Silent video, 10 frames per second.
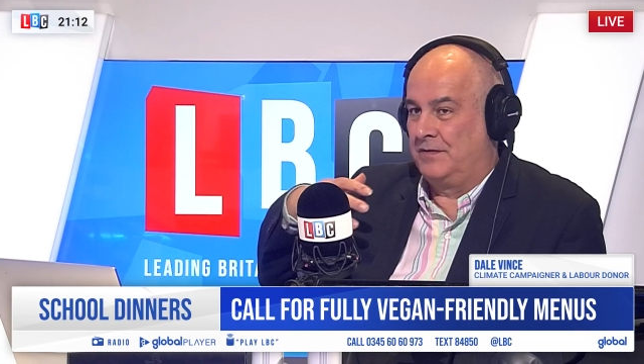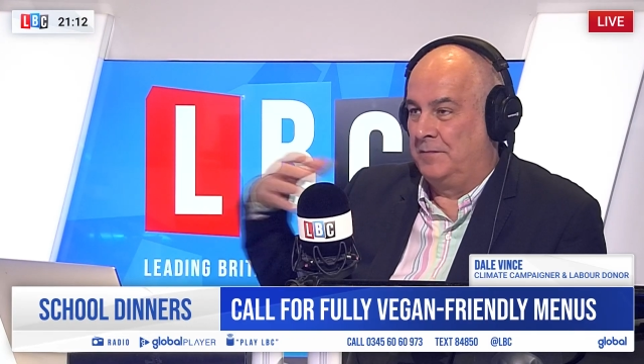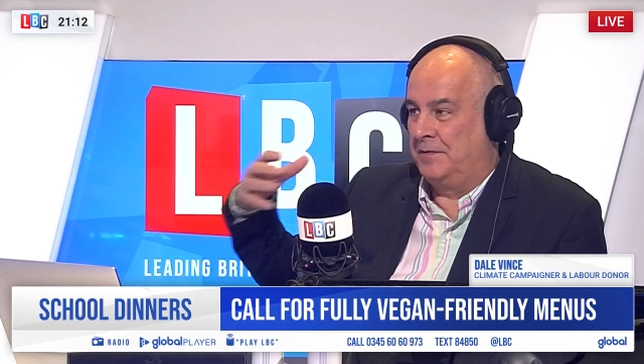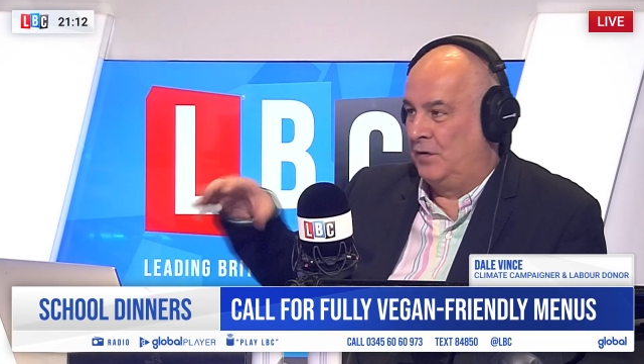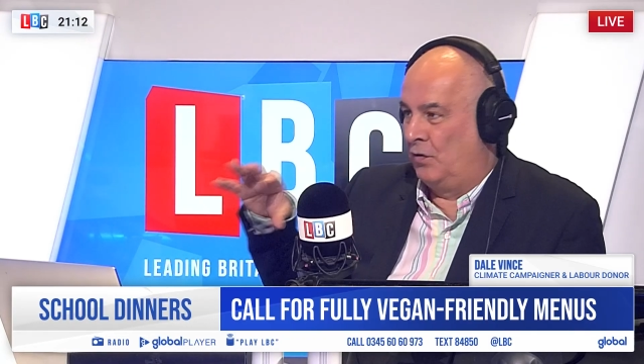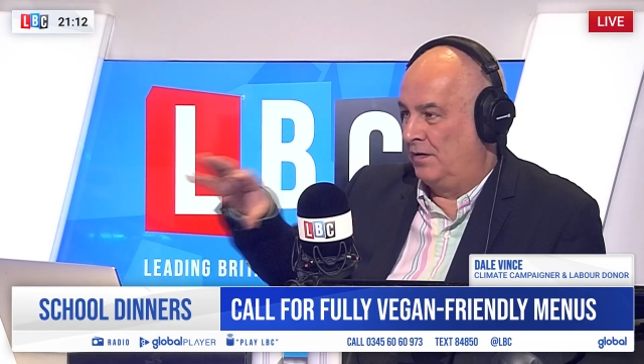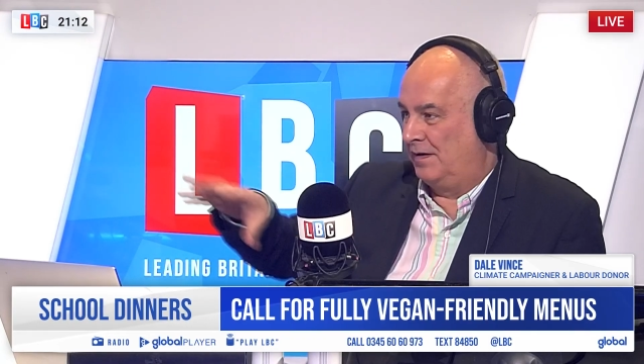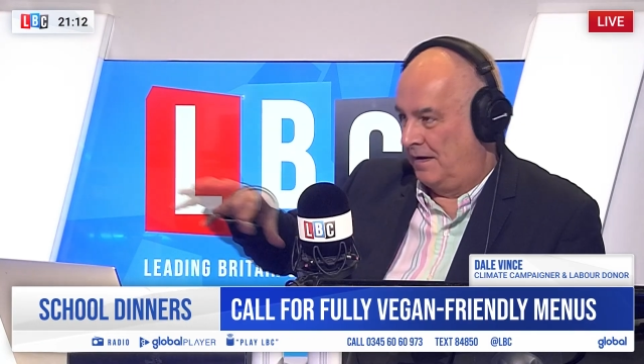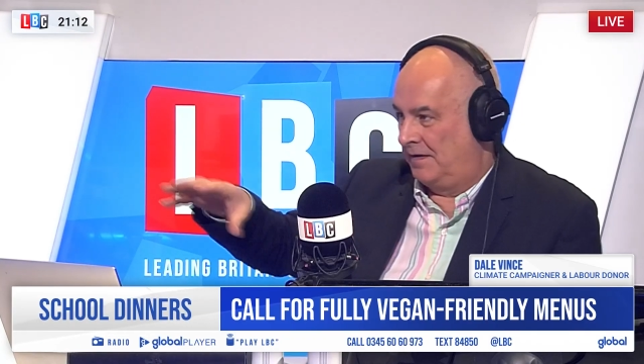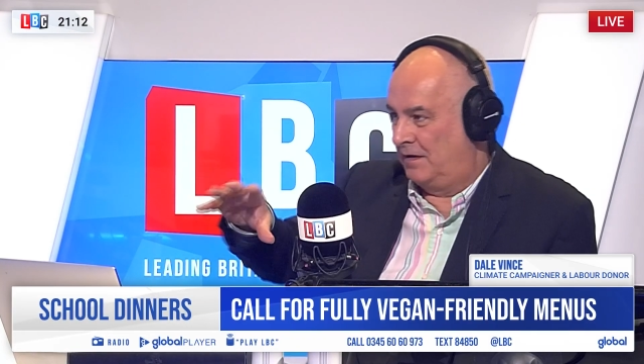I mean, not
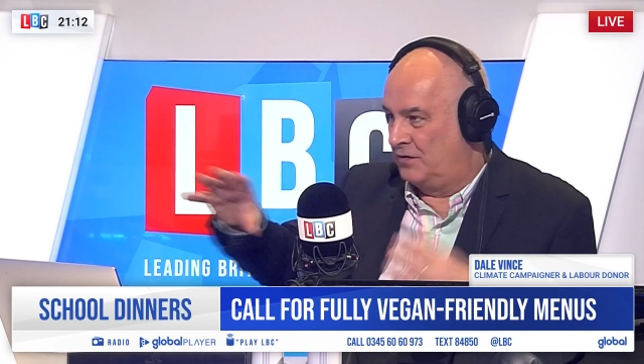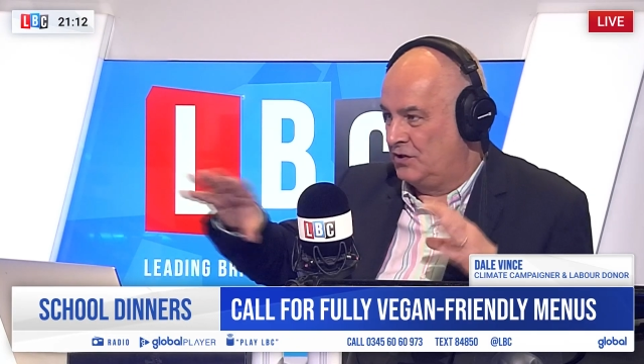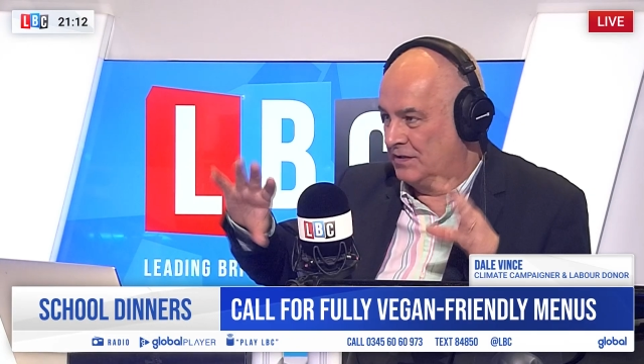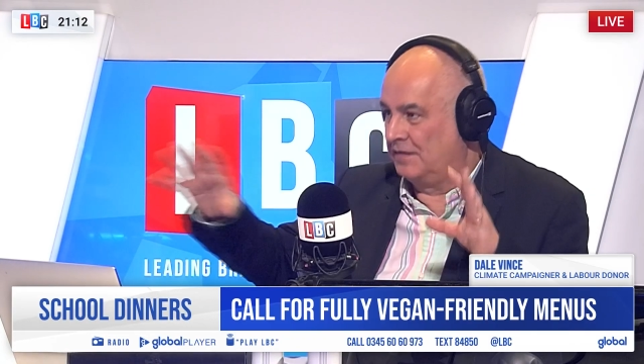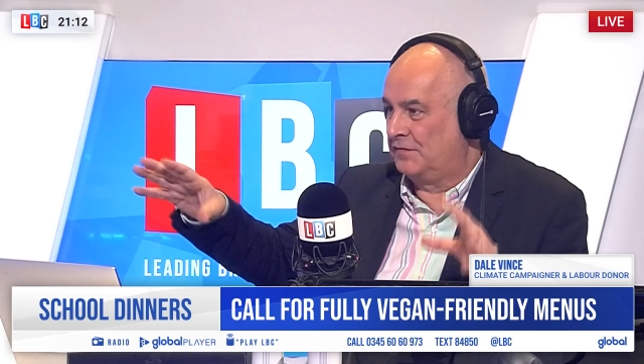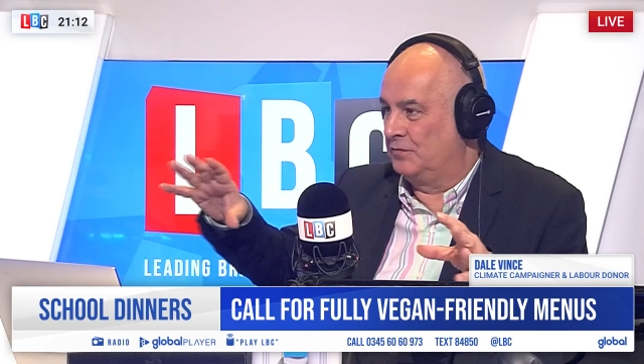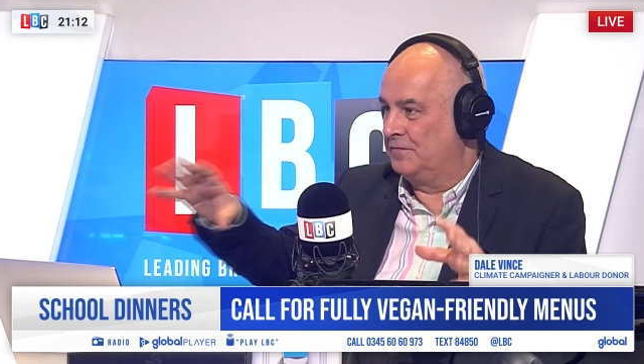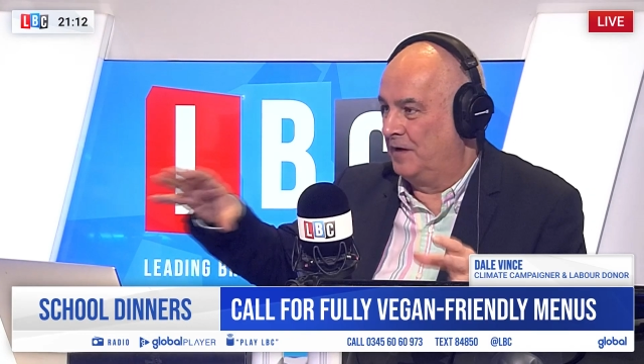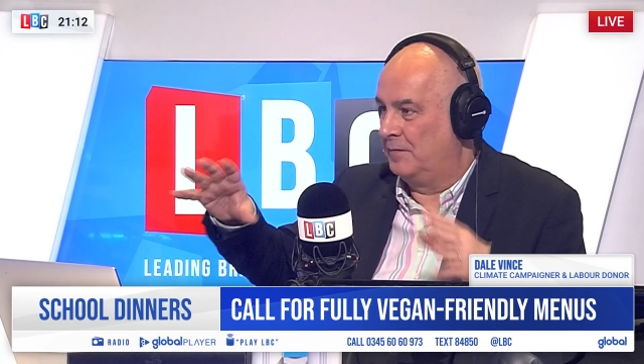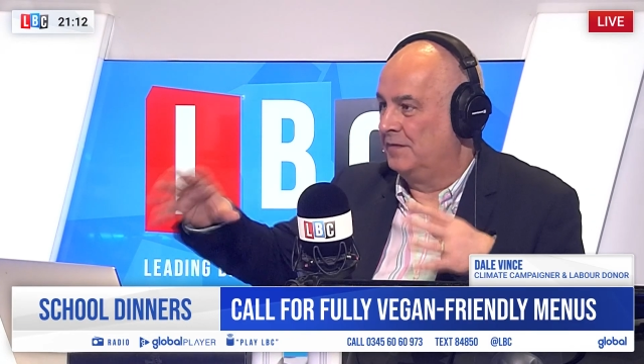like large industrial
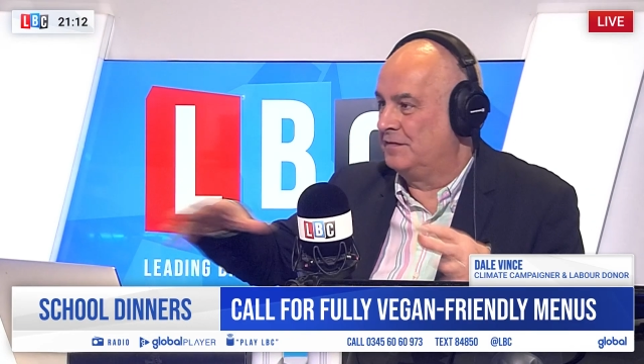farm.